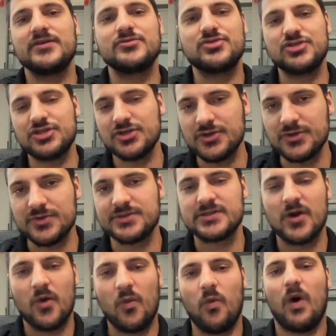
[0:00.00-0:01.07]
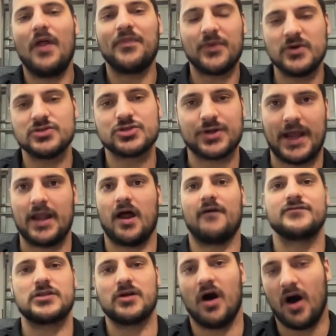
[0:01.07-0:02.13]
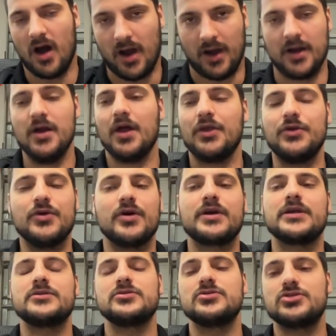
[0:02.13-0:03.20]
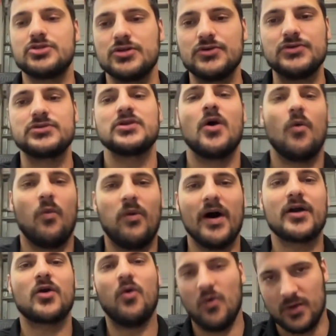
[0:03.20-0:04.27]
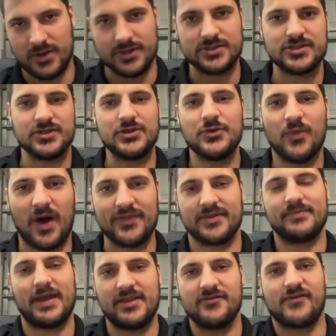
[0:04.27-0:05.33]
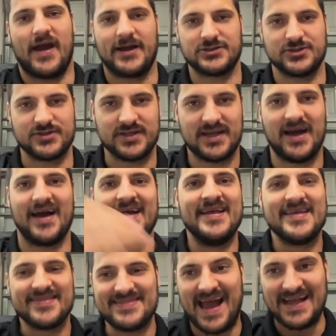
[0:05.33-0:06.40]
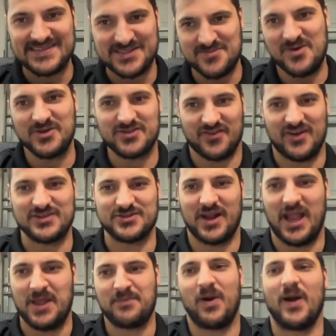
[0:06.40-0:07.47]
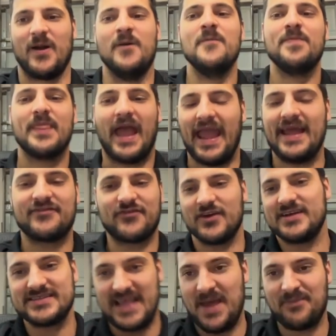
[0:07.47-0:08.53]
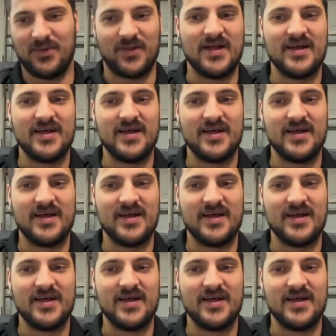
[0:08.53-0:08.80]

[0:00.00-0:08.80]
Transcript: to choose what those trade-offs are. You don't get to choose what corners you want the manufacturer to cut. That's the most frustrating part. And for example,